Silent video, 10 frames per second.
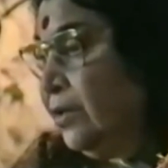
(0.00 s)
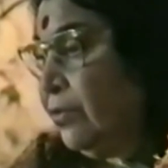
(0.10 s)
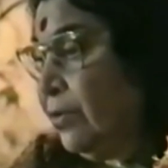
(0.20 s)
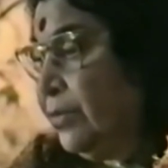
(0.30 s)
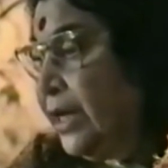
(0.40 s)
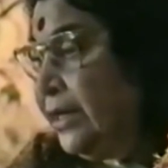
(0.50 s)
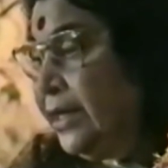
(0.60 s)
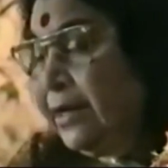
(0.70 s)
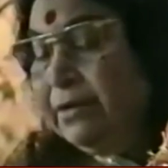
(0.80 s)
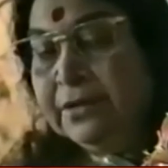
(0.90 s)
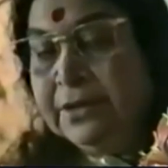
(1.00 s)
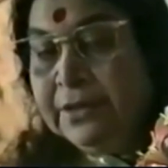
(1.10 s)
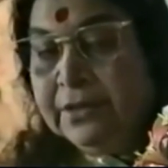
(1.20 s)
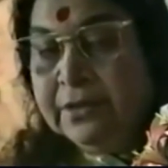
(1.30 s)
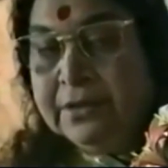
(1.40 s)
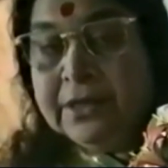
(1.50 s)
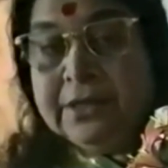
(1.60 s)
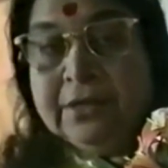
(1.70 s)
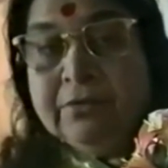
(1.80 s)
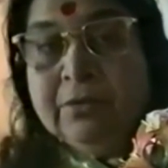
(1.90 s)
From that they are learning that
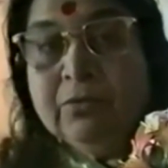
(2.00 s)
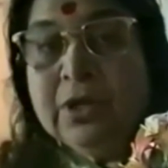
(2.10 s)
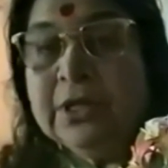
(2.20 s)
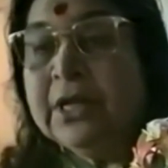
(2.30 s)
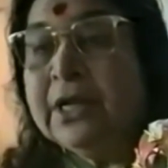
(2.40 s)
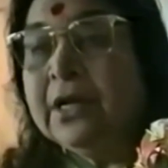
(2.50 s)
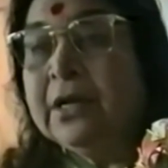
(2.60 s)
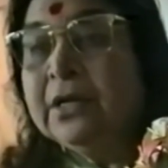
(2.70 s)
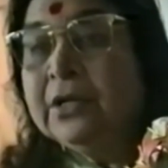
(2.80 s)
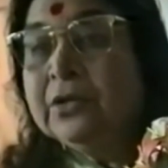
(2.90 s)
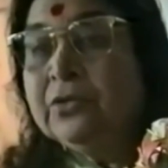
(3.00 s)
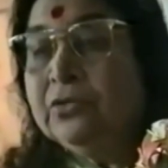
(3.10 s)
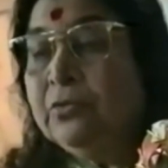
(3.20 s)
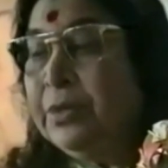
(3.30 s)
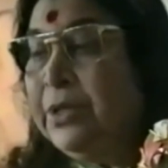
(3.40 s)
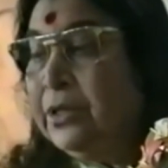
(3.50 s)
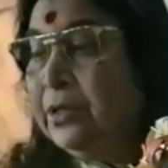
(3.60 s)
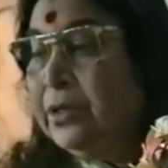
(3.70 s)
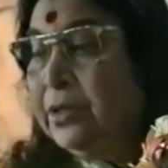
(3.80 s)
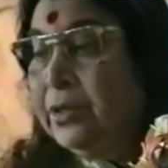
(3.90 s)
our muladhara should be
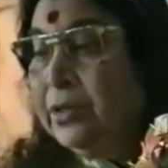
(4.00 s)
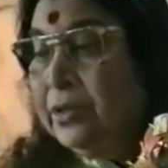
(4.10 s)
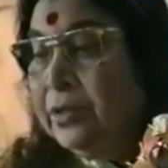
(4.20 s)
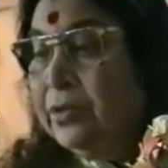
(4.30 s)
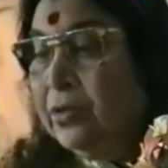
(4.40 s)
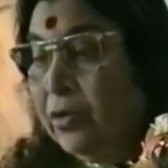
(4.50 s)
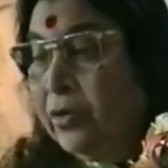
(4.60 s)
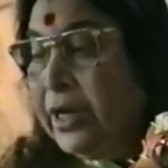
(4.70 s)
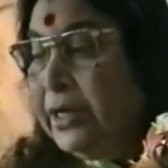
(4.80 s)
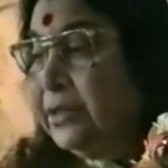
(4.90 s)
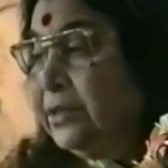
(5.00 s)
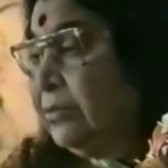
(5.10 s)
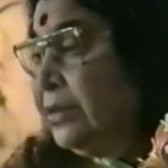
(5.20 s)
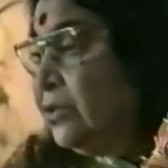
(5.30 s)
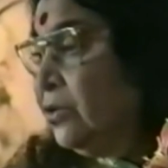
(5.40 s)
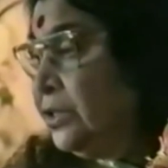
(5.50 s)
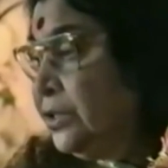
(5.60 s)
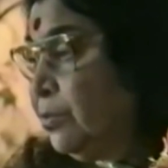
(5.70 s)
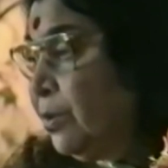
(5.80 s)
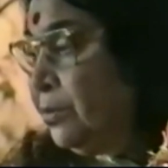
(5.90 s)
all right, otherwise all
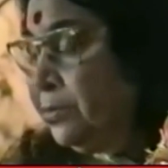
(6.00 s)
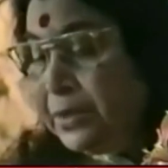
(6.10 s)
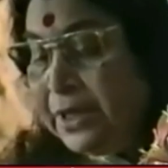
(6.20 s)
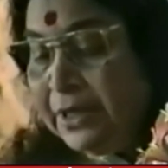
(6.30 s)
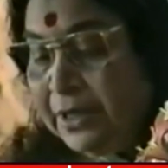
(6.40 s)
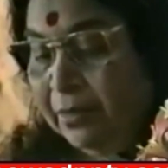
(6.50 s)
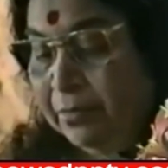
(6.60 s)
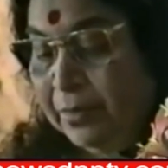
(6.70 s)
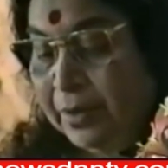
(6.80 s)
these problems can come.